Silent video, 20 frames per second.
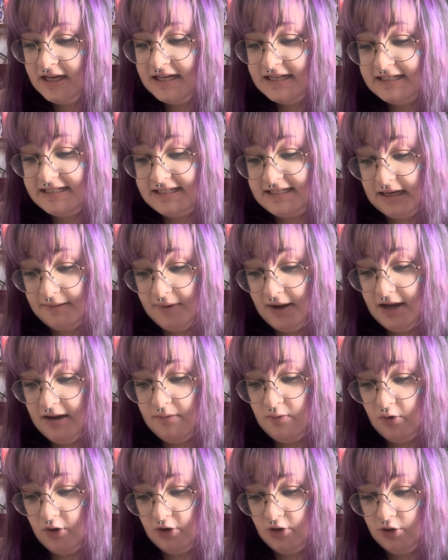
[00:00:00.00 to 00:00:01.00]

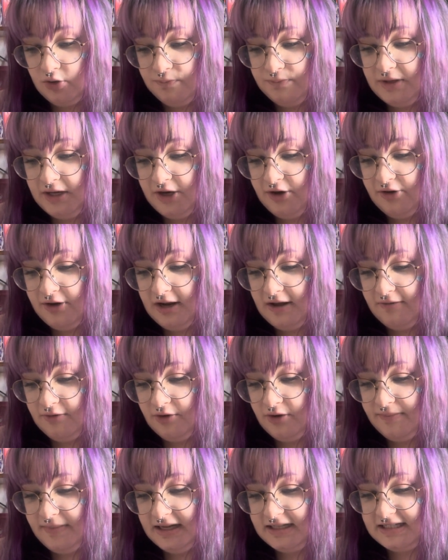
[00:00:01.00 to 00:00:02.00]
Semi-immortal, Peter never
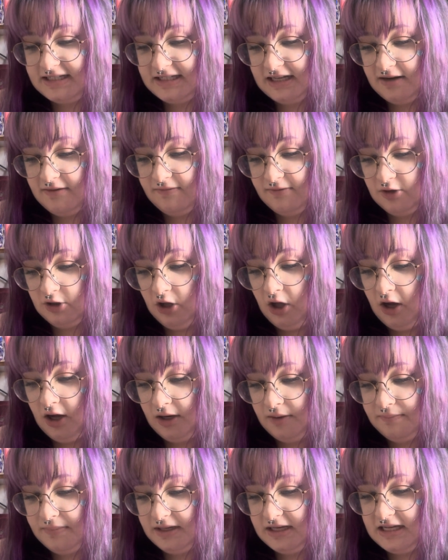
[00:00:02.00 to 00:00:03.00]
remains dead for
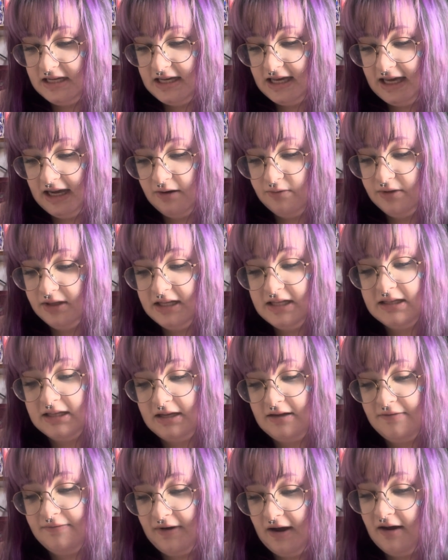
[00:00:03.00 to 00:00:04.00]
long, but he can't really
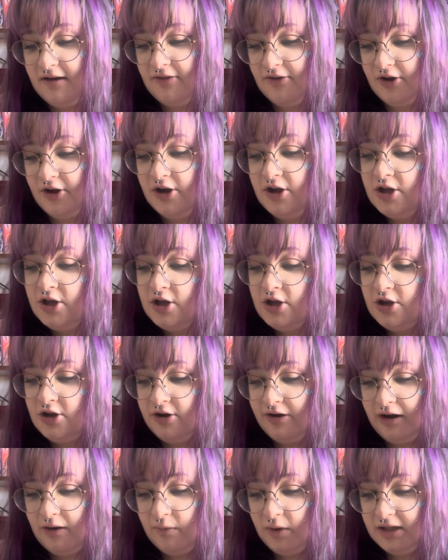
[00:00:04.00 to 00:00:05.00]
live either.
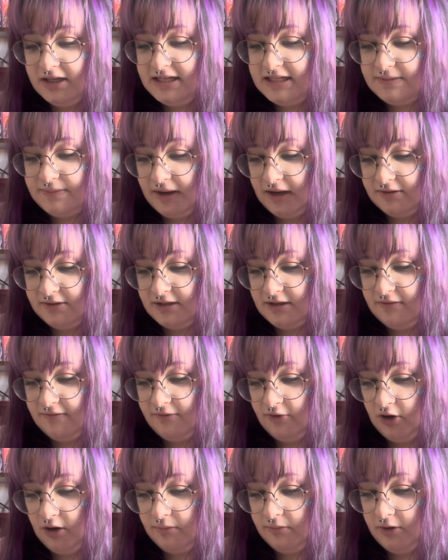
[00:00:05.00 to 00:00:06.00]
Not while he's bound to the
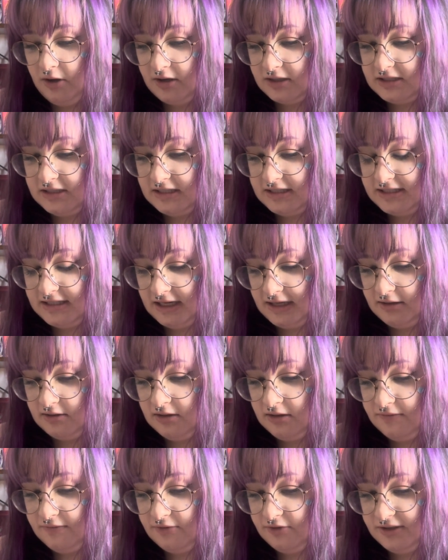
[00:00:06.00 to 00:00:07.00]
farm, locked in a cycle
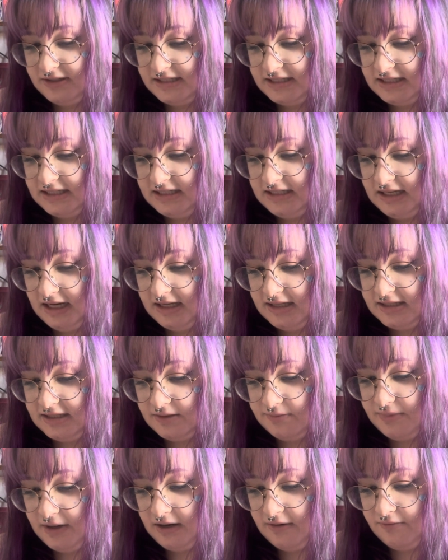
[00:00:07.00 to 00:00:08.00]
of grisly deaths
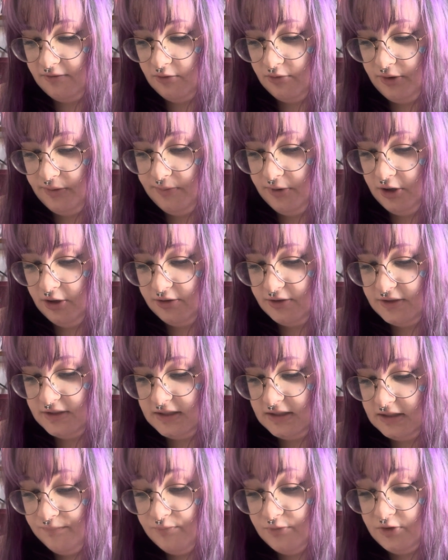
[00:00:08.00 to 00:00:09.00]
and painful
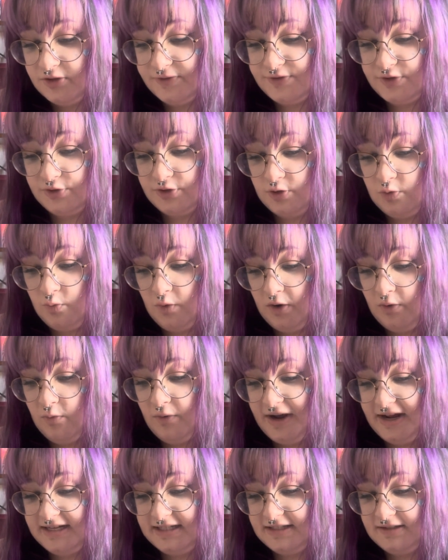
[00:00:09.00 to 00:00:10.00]
rebirths. There's only one
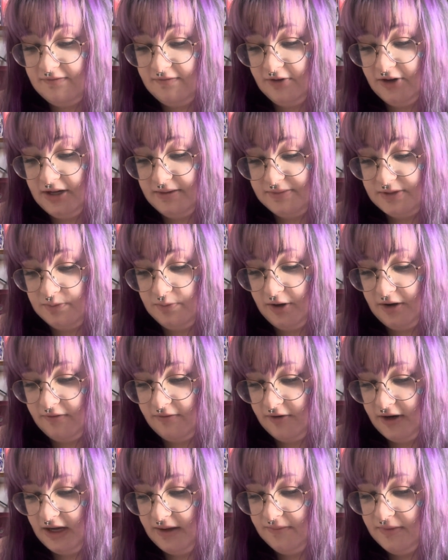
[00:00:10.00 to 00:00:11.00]
way for him to break
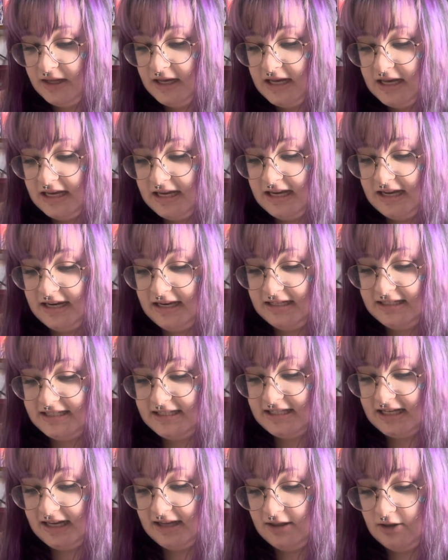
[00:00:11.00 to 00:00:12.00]
free. He needs
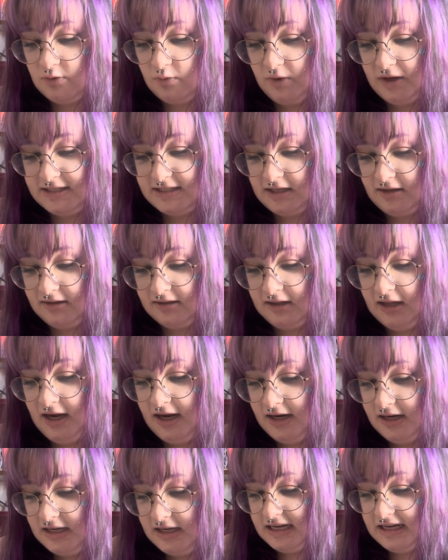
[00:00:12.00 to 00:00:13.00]
to end the Westlock
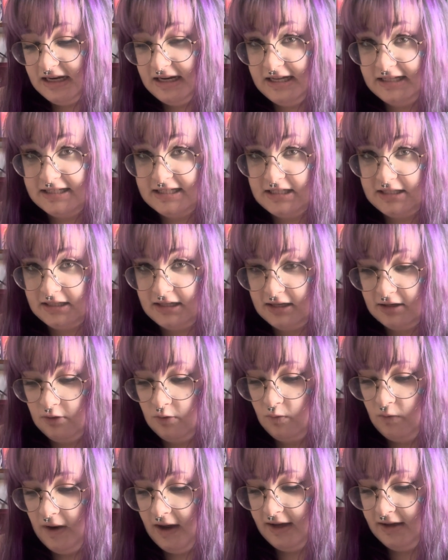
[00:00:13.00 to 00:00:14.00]
line. needs to kill
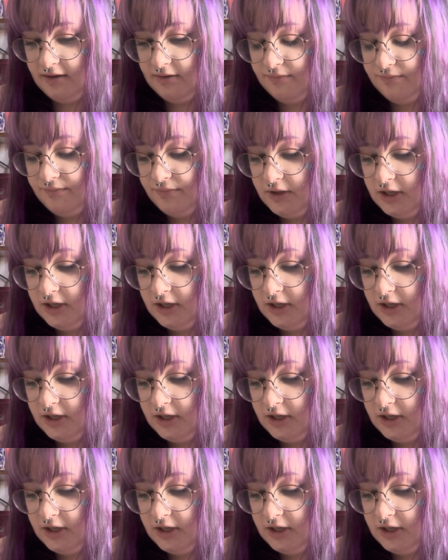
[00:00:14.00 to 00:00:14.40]
Wyatt.